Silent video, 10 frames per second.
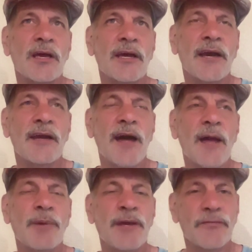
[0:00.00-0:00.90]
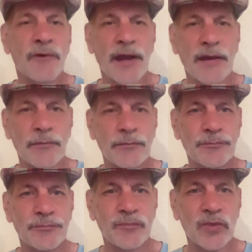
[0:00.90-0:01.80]
And and not be afraid.
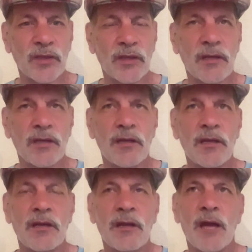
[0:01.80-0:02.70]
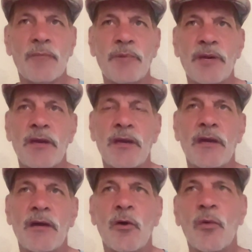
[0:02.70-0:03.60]
Not
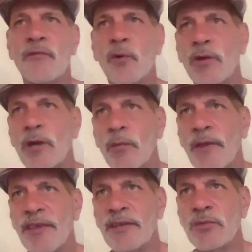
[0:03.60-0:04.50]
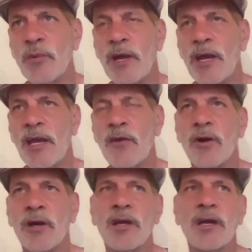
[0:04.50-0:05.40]
be, oh, if only it went this way,
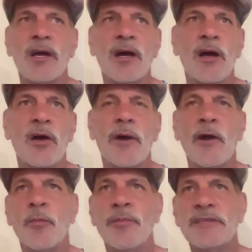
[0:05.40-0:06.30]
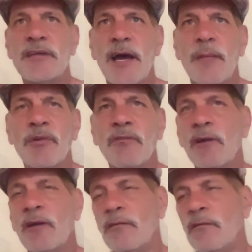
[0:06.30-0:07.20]
or oh, I hope this happened.
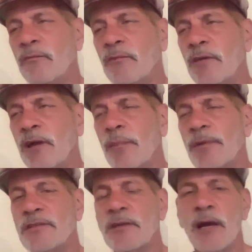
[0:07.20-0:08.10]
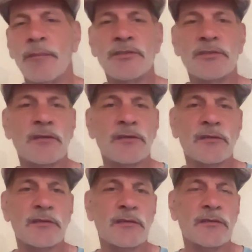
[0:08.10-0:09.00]
Like uh, it happens, it happens, it
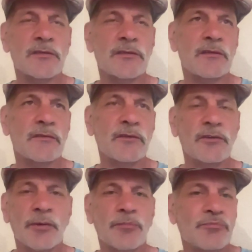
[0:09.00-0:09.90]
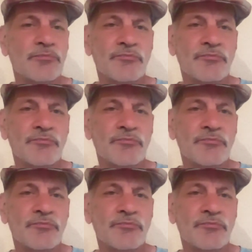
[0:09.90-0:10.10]
doesn't, it doesn't, it, you know,